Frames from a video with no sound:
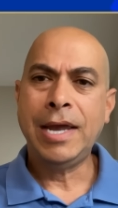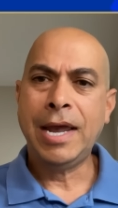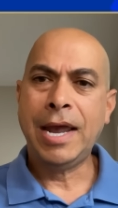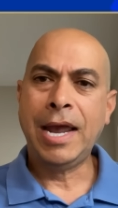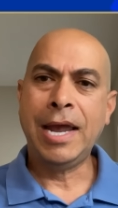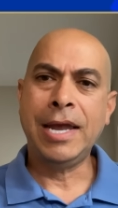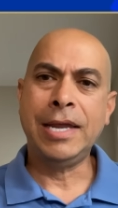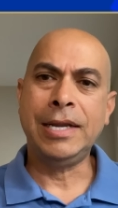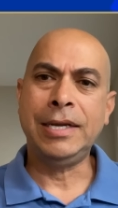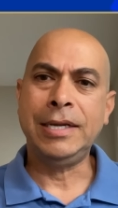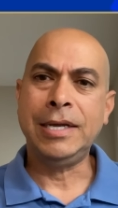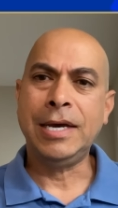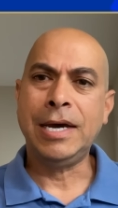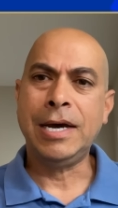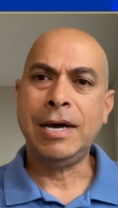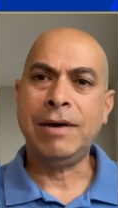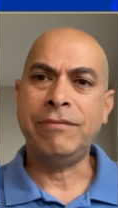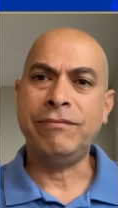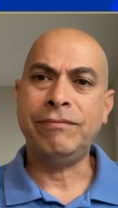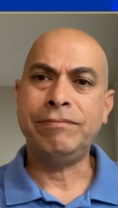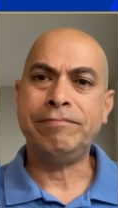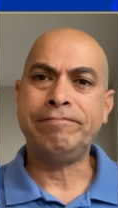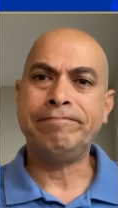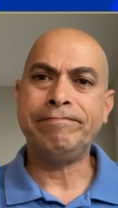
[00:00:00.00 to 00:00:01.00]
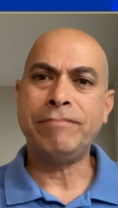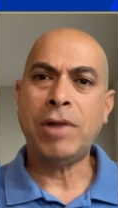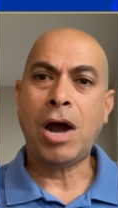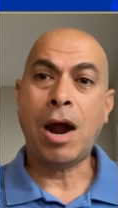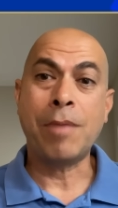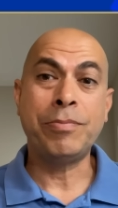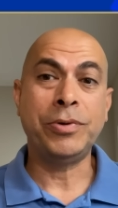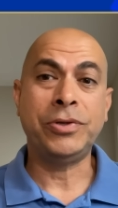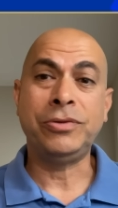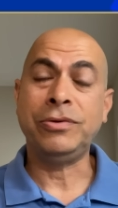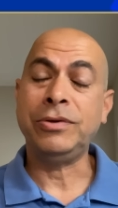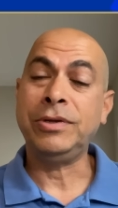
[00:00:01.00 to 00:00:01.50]
And
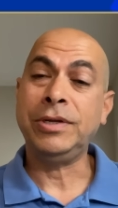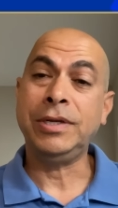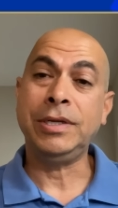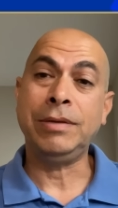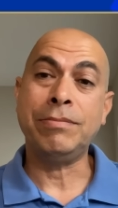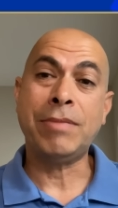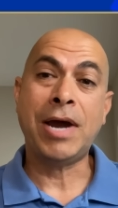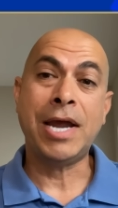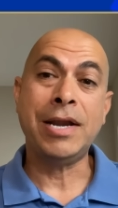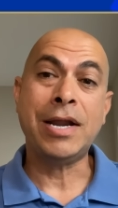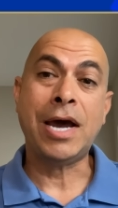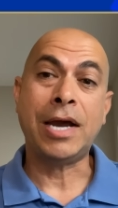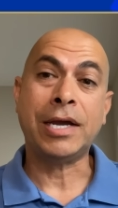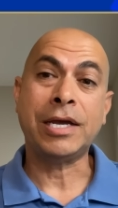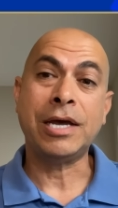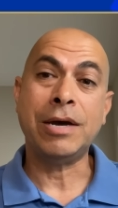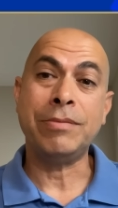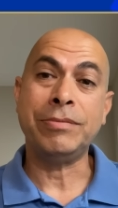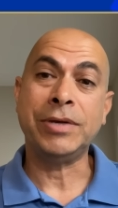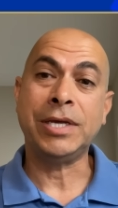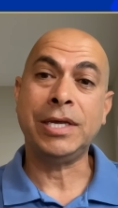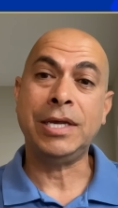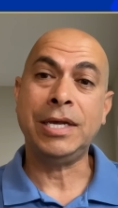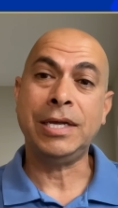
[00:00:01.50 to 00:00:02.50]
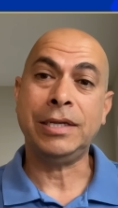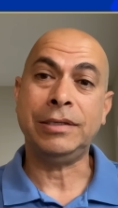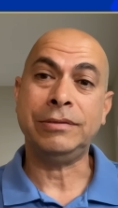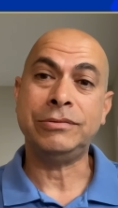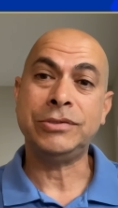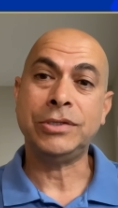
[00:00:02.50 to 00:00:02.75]
opportunity might not come again.